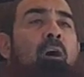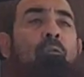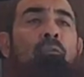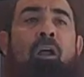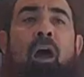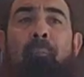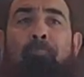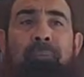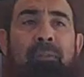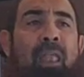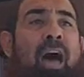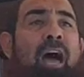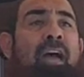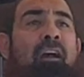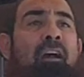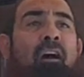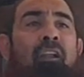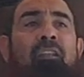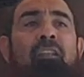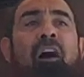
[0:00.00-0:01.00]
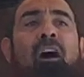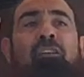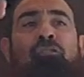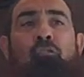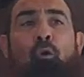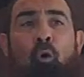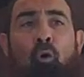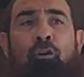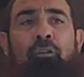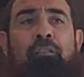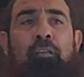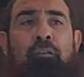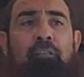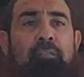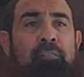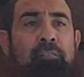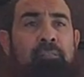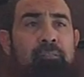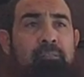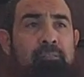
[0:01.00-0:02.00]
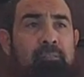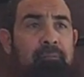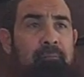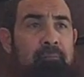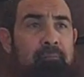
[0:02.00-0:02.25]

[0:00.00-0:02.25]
or apply Allah's orders.